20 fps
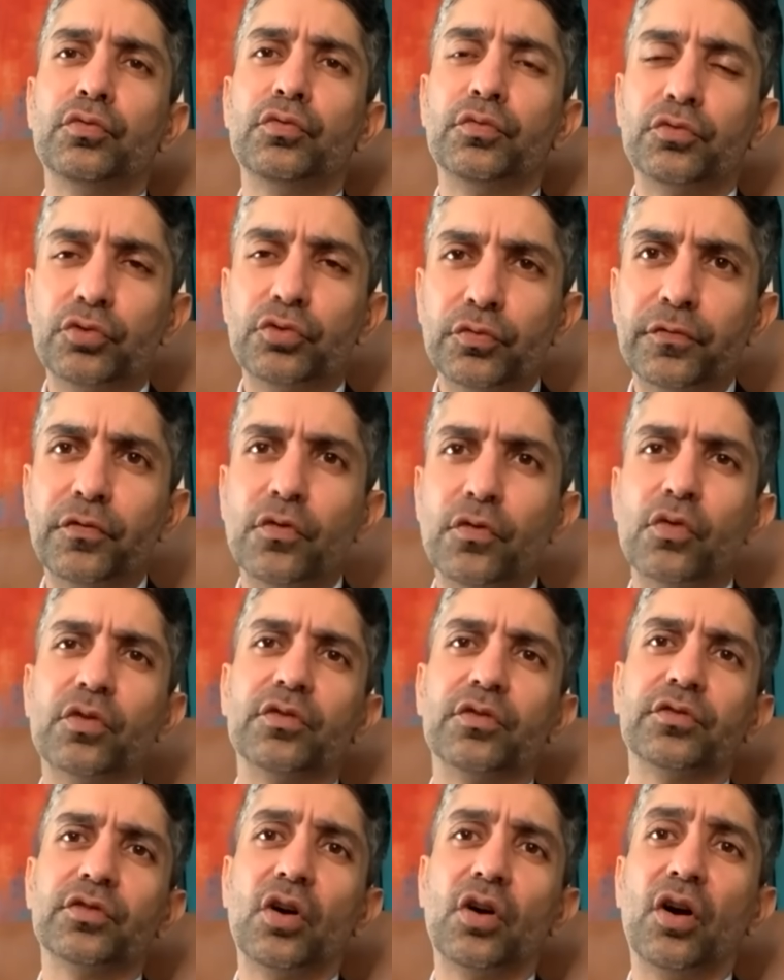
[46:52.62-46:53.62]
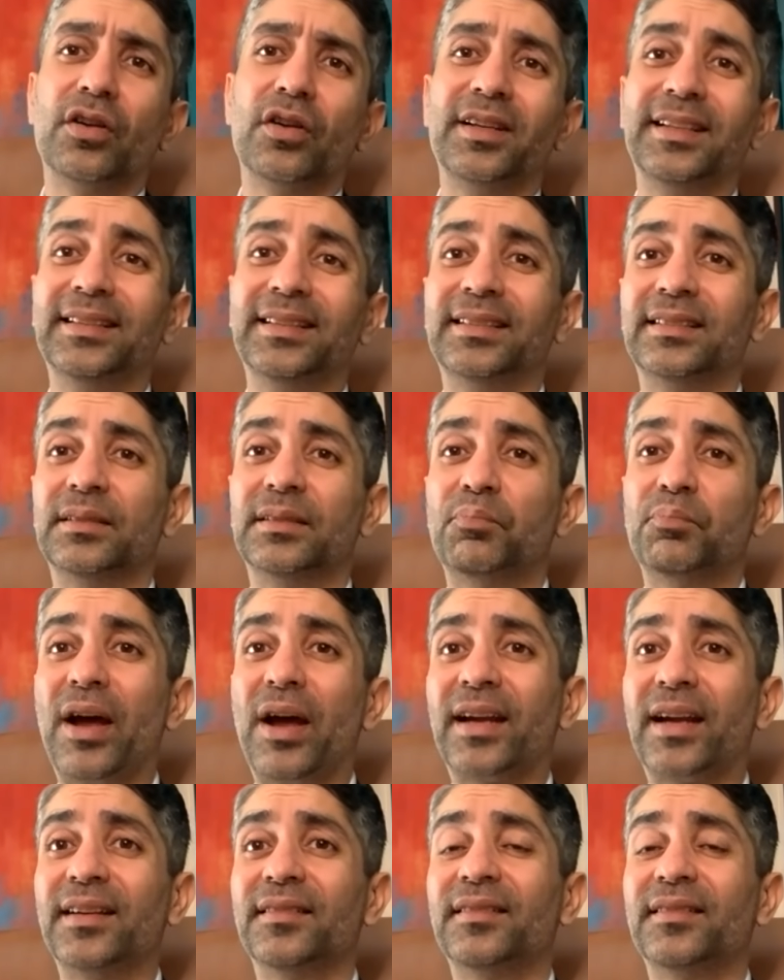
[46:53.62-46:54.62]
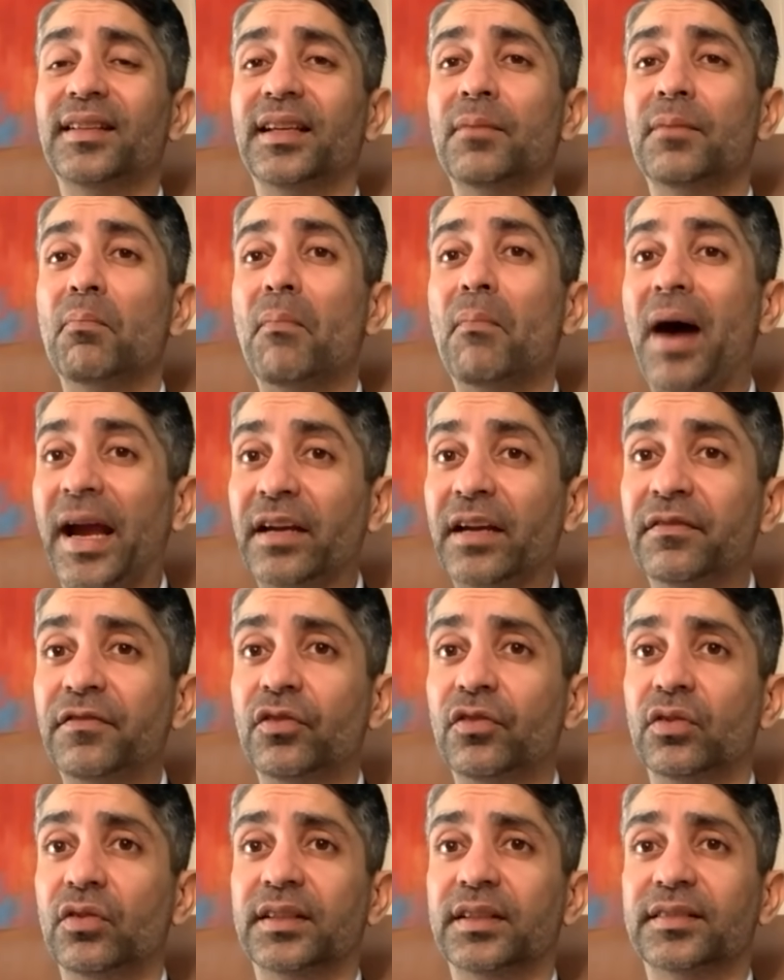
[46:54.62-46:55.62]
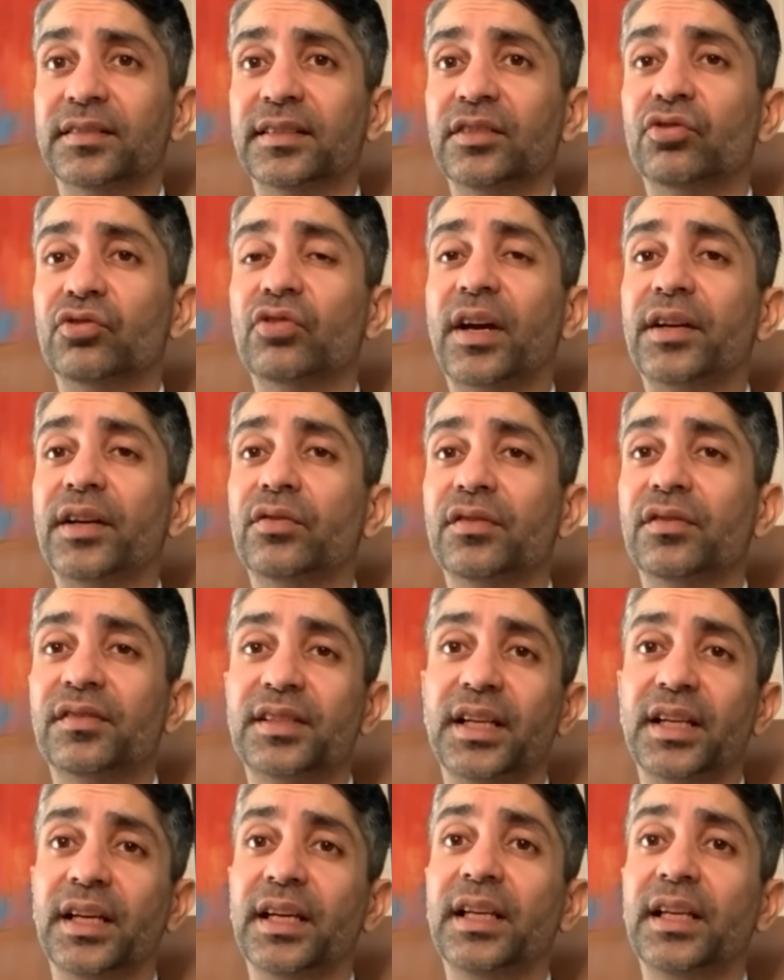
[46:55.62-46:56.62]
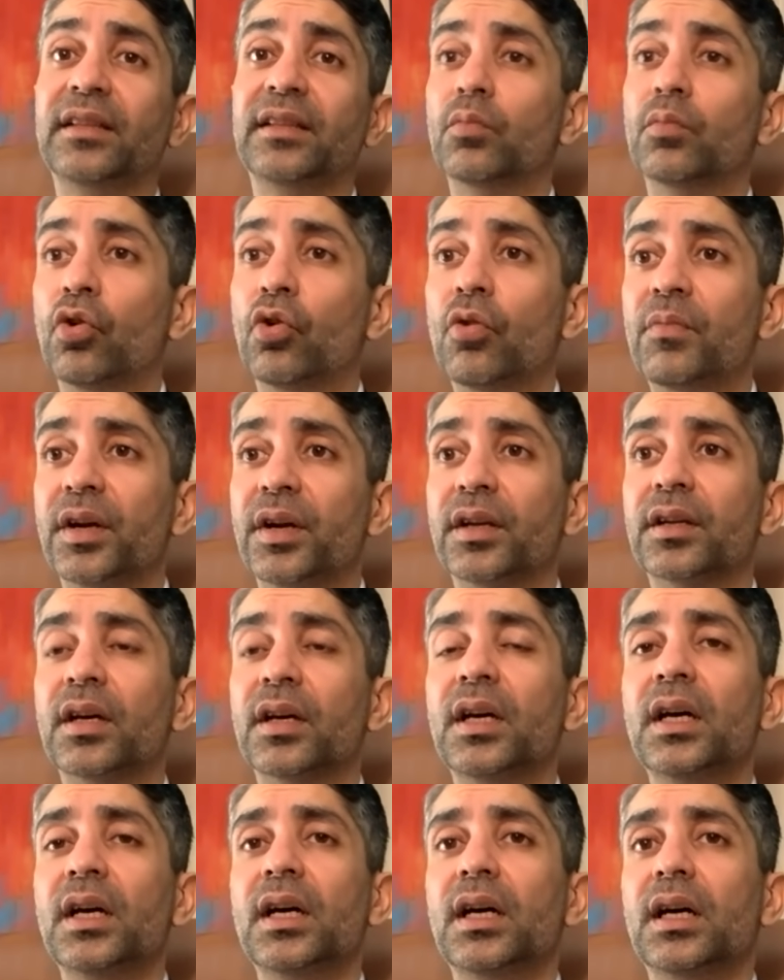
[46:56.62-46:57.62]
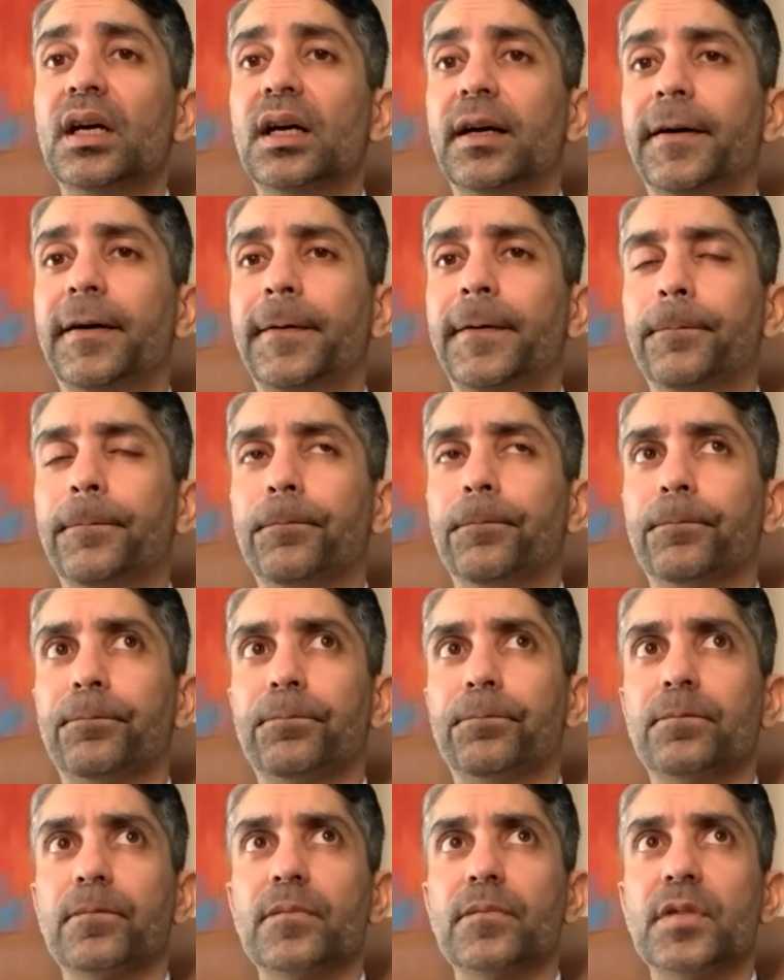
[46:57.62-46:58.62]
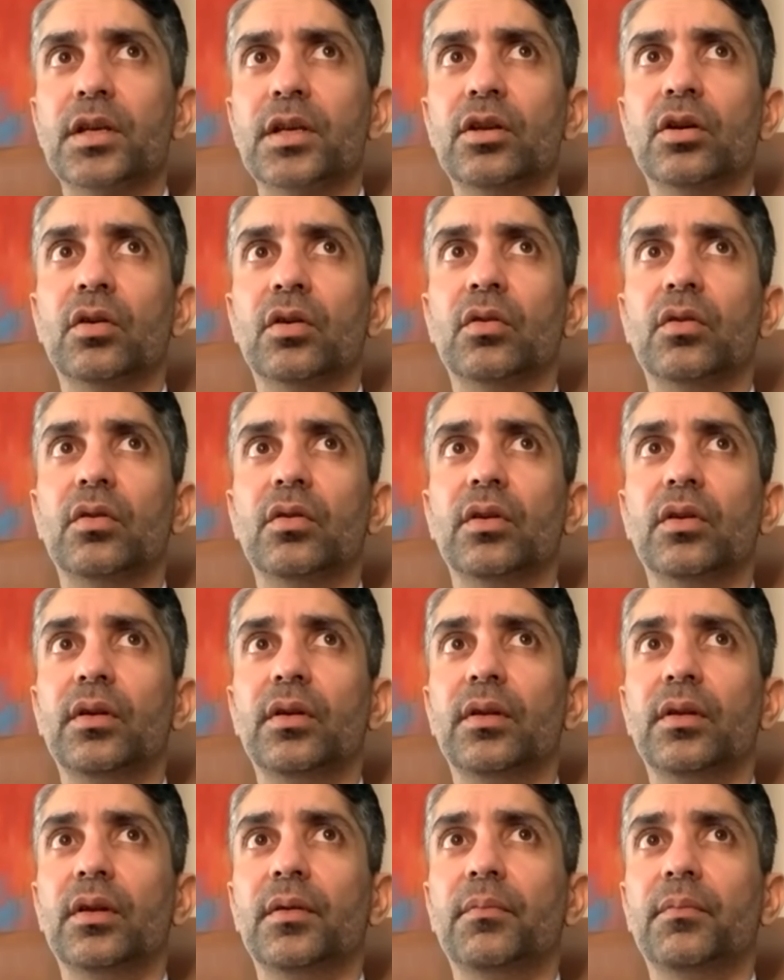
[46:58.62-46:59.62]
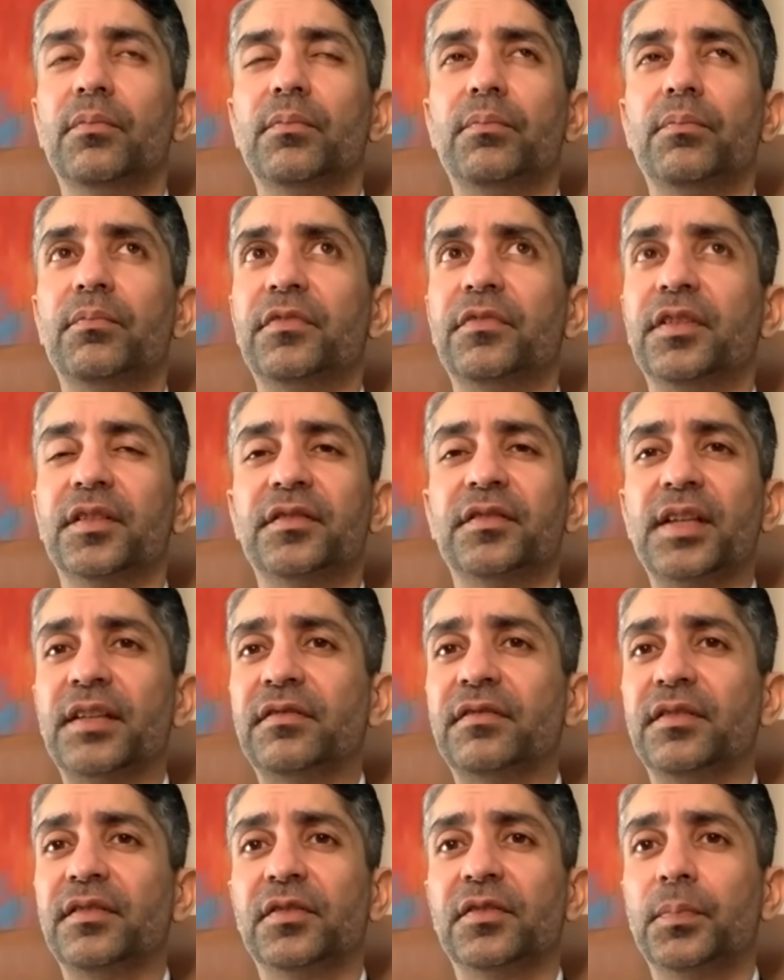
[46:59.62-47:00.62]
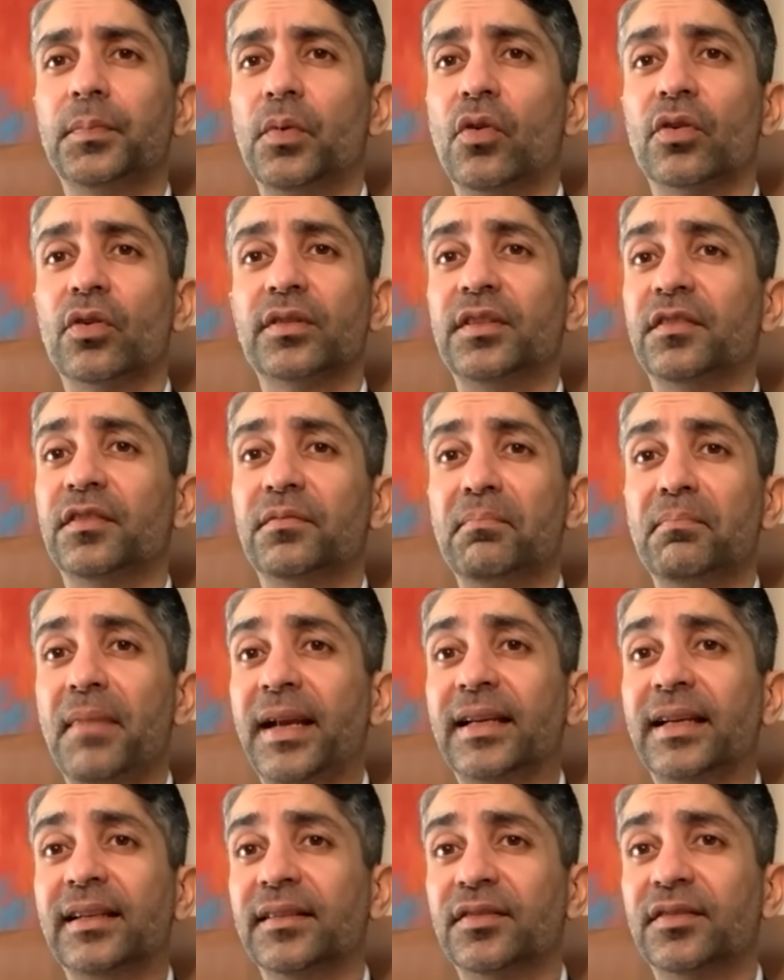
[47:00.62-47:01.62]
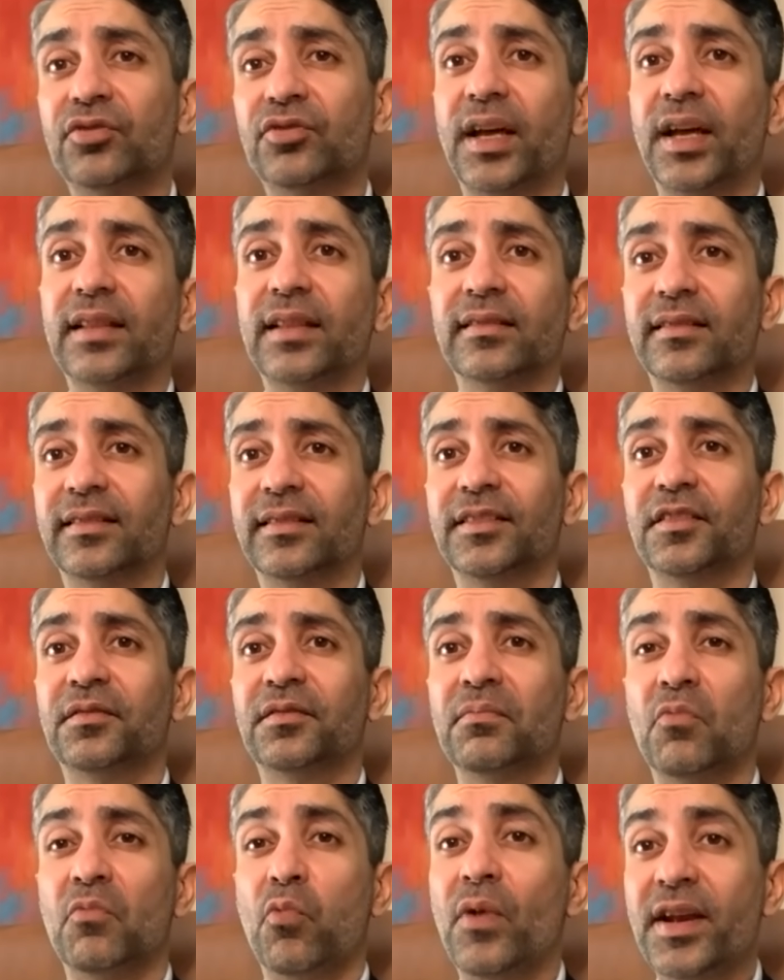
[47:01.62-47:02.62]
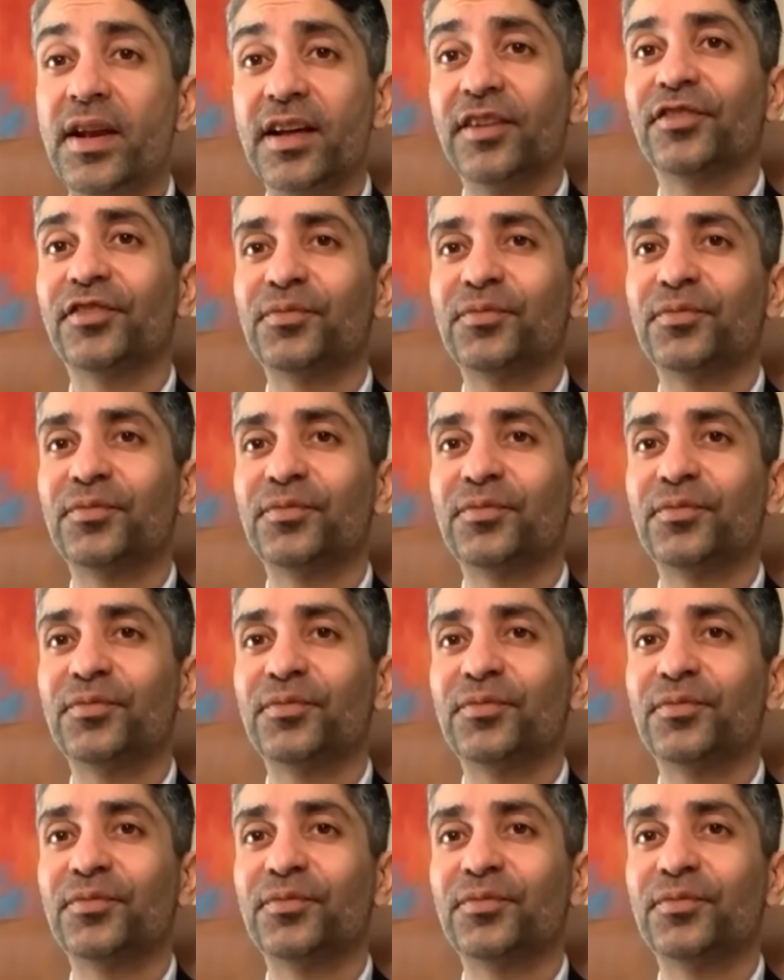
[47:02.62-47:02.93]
to focus on is practicing mindfulness and trying to stay in the moment. Um, you know, success in sport, mental strength and this winner's